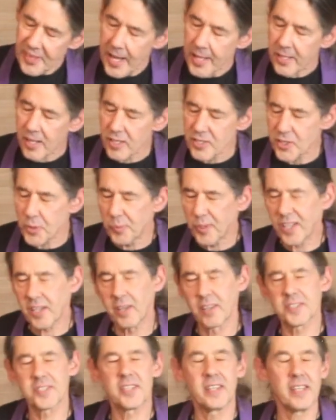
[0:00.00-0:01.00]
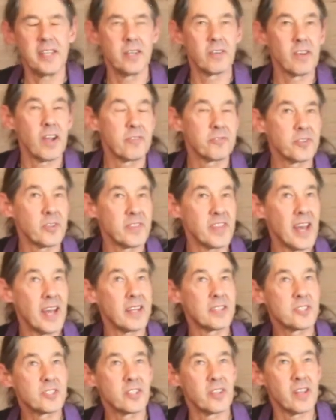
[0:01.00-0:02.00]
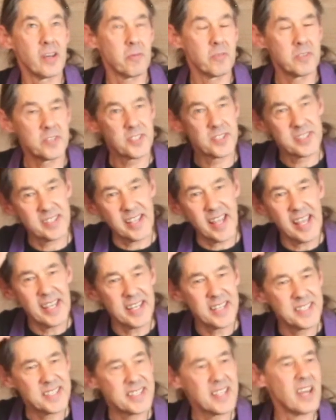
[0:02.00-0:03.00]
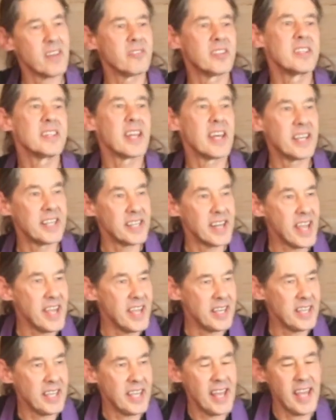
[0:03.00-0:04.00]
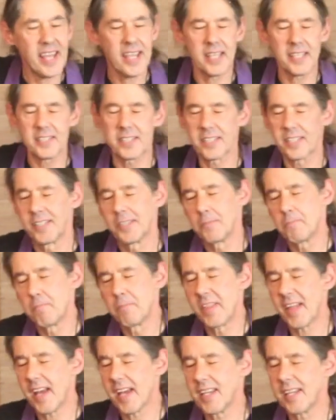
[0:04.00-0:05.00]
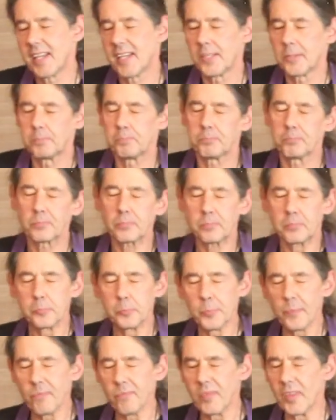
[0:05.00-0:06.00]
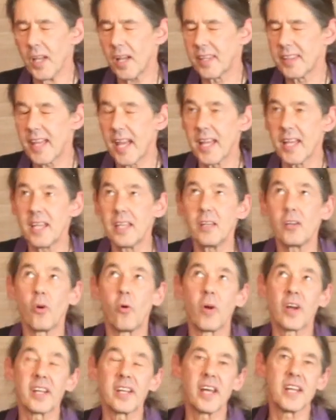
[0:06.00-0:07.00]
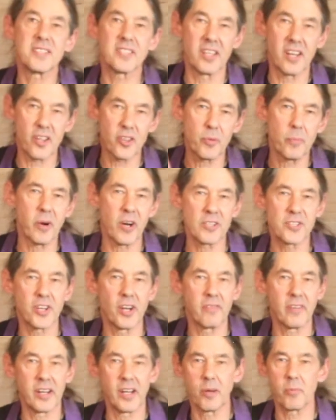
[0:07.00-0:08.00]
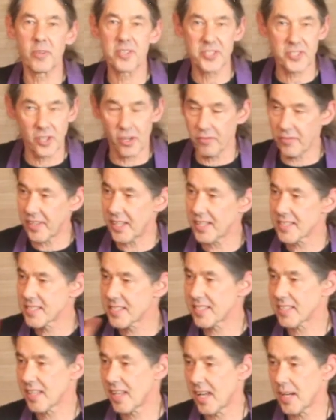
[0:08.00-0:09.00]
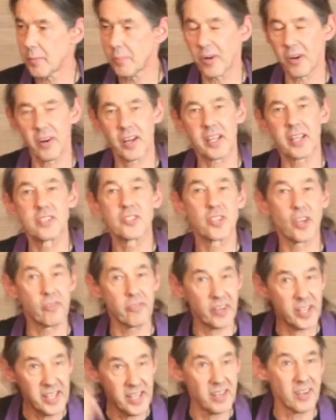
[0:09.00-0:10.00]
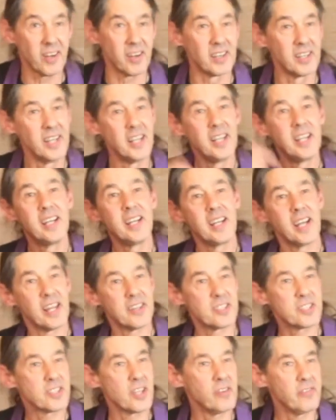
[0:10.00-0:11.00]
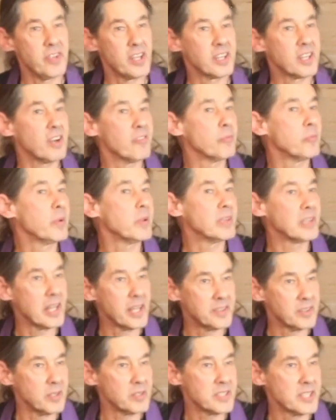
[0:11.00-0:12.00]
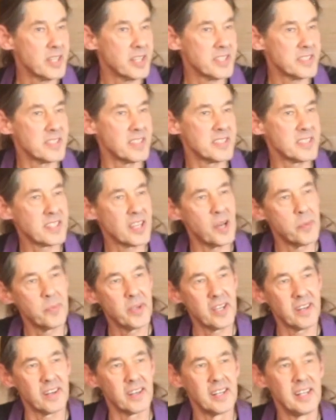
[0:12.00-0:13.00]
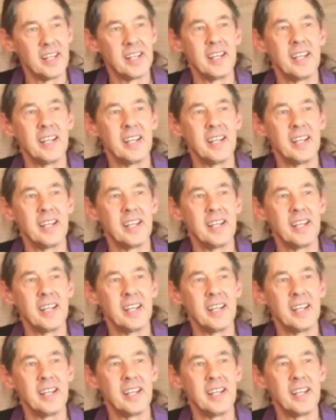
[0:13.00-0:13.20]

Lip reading: And also because the year after that, so that was 87, then in 88, they organized another march over here with Soviets and Americans over here, and the Soviet government let the citizens come here.